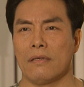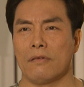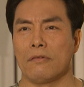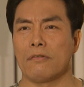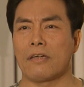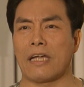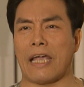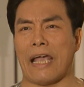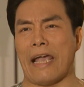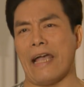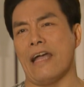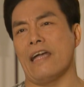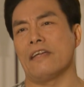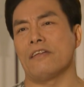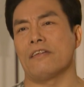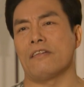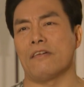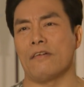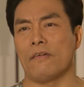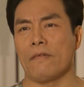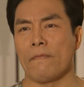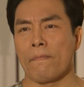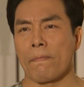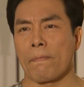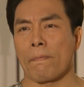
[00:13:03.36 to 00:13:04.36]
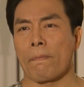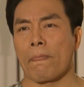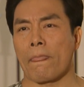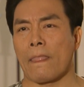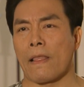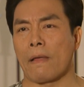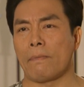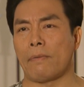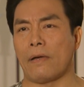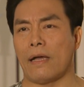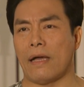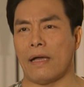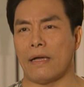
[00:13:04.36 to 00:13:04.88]
Who care, you know?
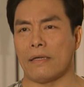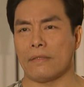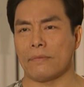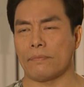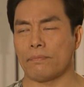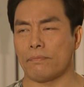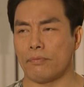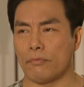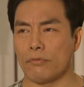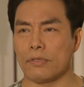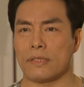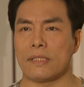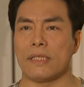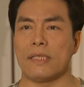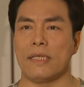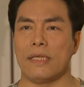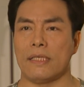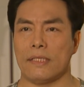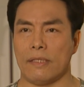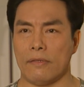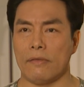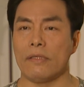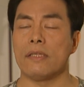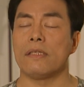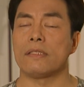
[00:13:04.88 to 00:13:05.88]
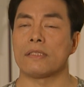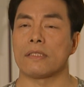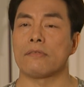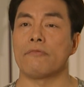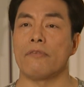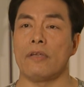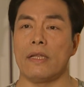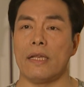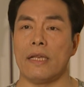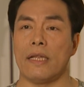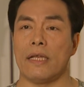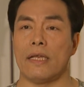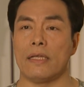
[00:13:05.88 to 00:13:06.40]
But Bruce Lee is
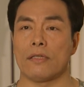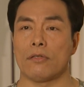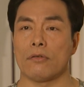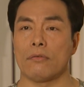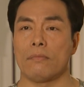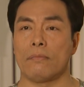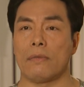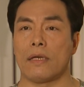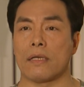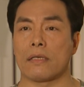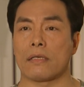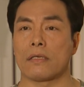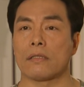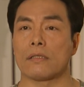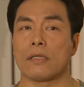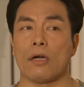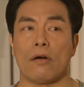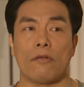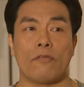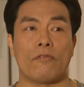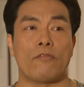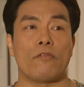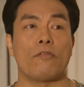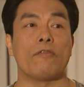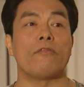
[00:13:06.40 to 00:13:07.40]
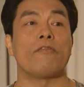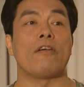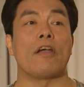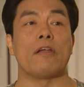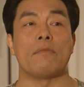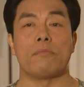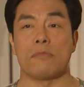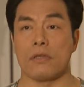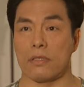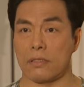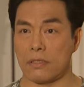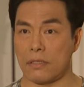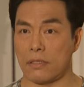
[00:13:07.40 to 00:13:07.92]
really to make Kung Fu
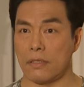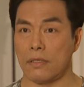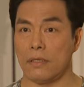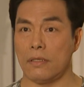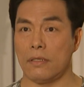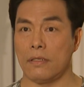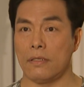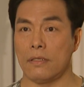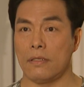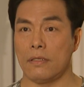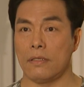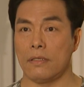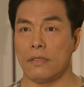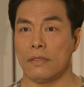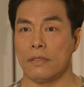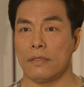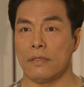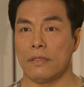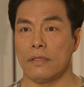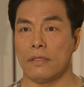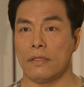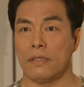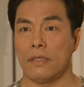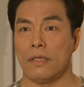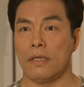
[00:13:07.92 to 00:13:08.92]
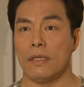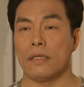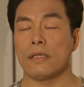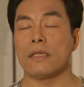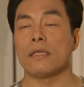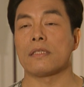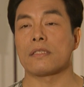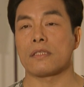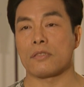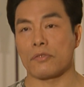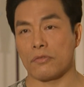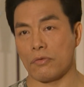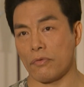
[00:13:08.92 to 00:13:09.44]
famous.
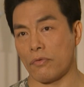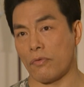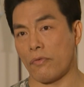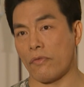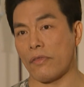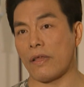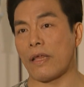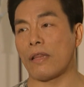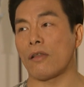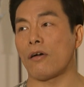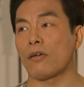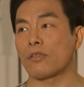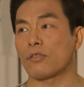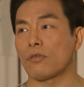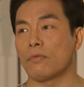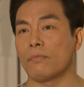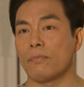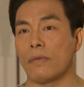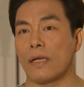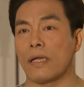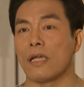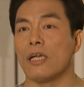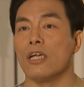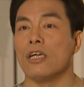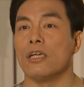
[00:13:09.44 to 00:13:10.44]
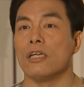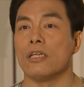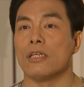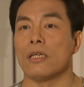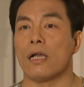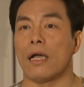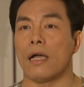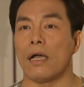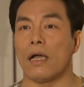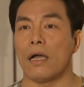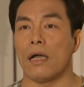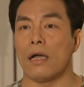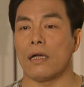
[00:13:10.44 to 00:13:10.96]
It's true. And also make
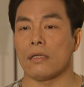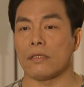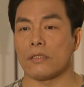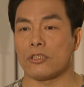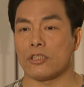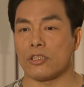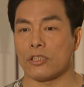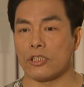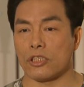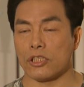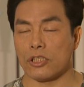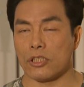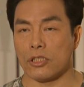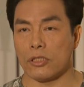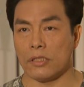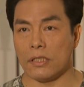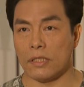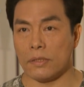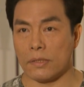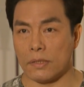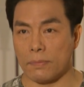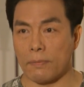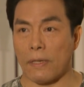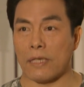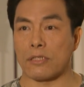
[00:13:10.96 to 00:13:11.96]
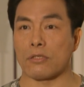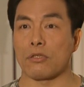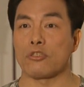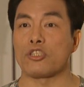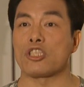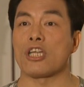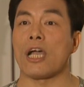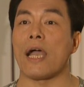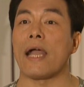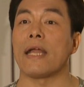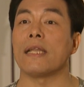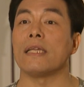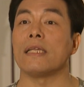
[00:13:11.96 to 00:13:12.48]
special
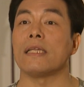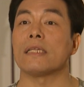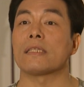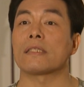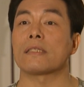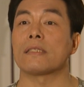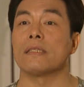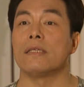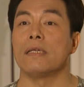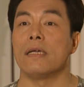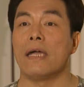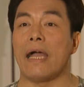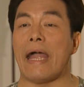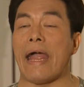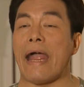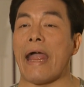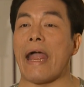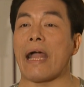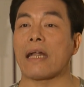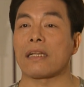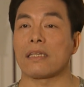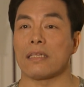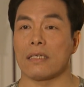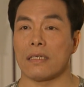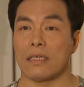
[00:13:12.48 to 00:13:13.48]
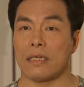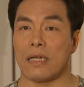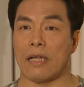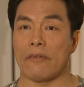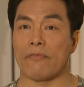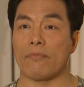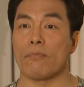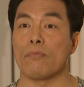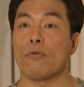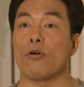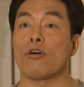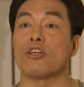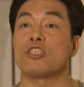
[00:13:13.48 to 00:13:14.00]
Chinese actor have
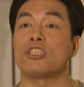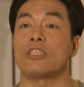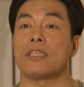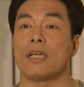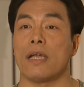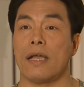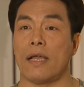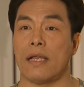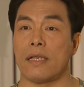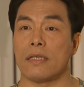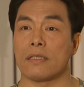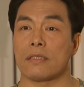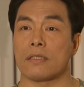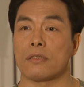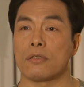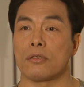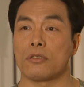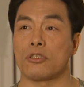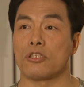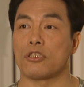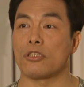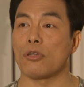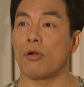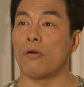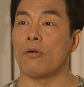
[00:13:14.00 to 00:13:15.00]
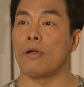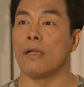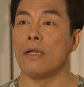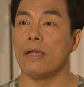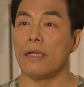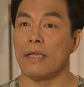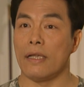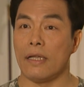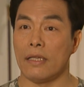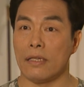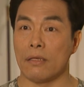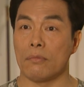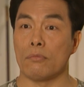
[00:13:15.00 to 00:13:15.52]
more chance to show
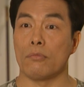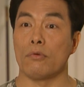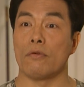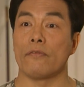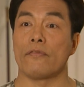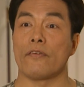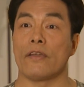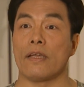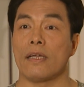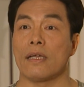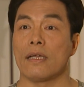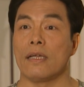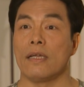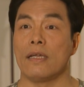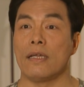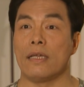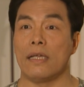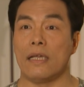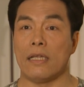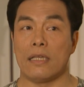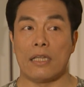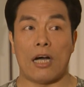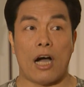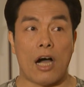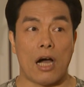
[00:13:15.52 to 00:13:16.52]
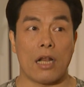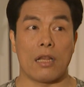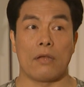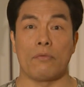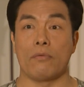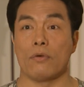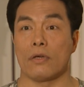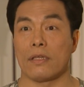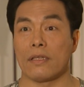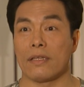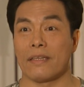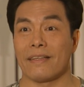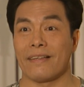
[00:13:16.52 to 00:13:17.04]
in the movie in
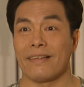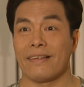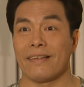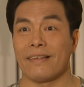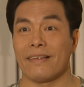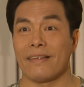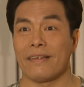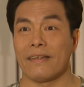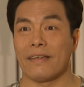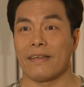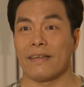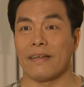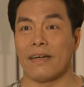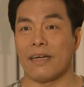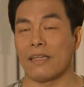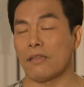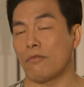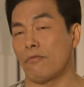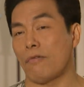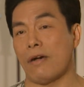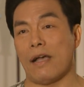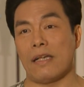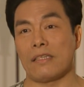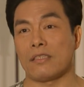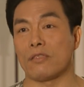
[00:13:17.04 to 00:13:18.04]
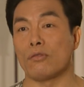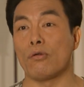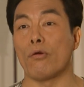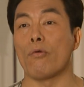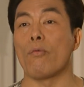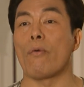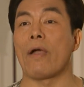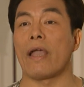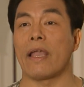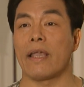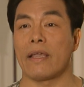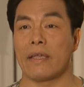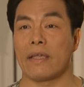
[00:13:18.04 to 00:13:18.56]
Hollywood. Otherwise, no way.